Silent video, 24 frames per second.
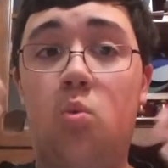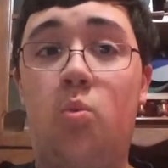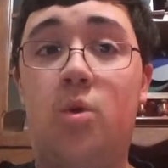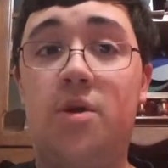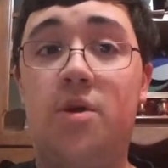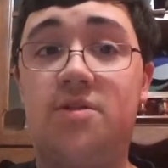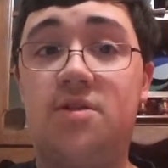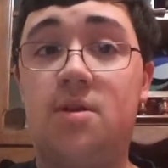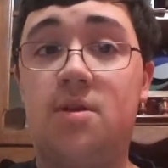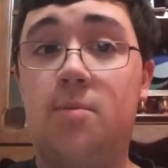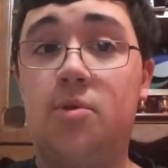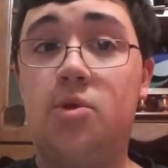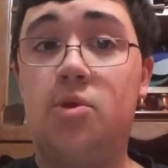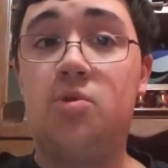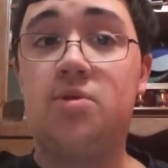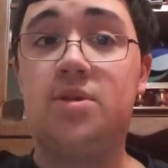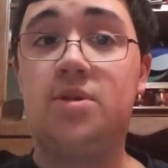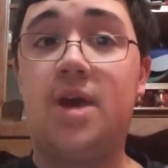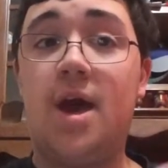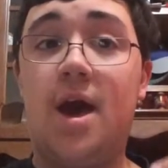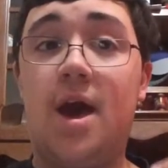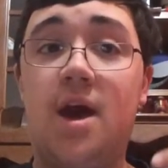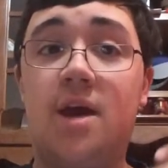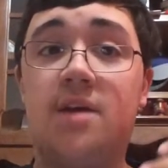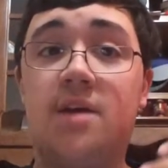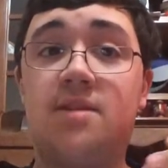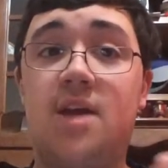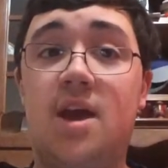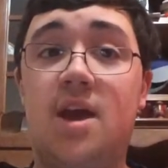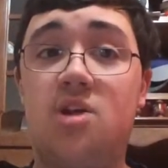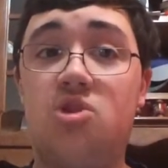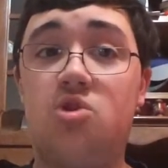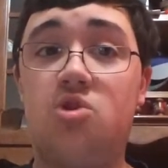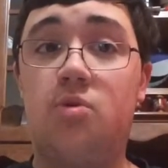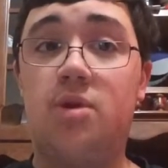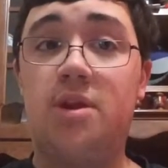with some of those guys
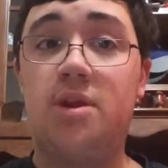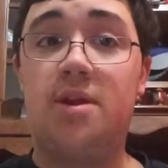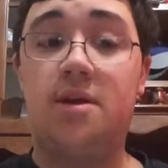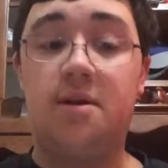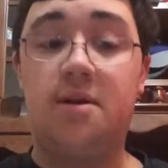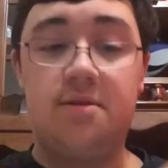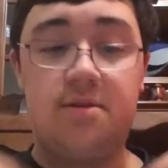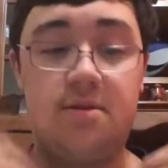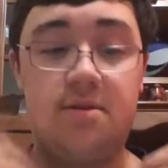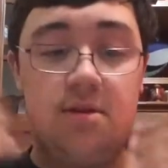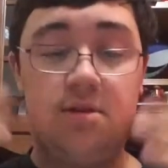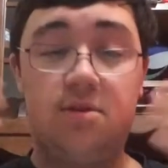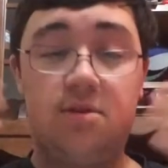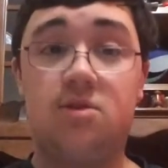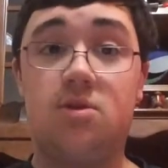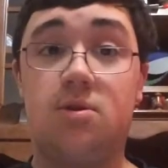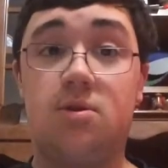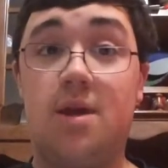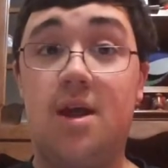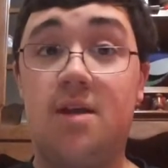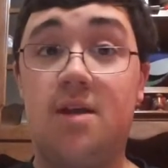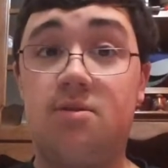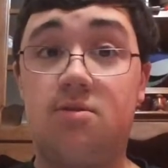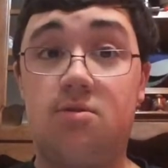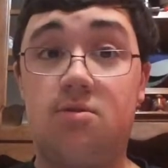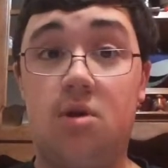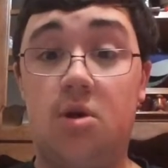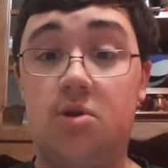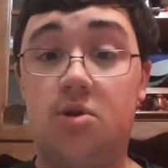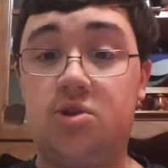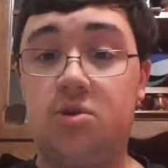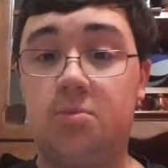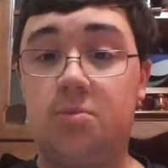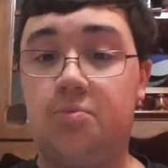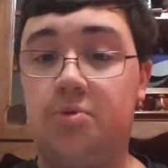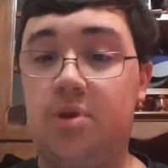and Jordy Nelson, so that's
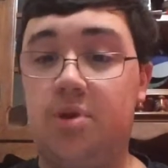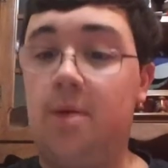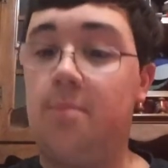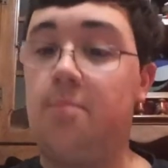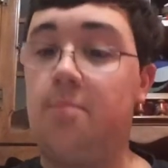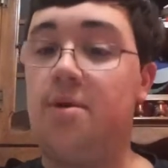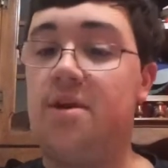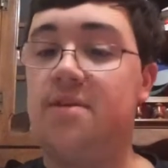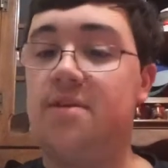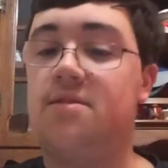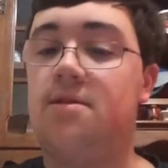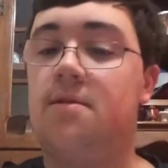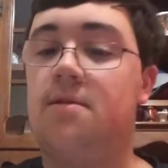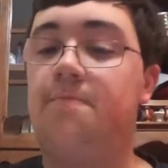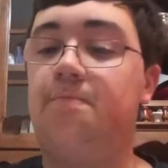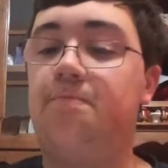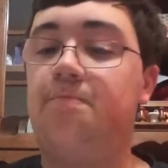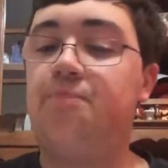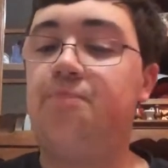also pretty impressive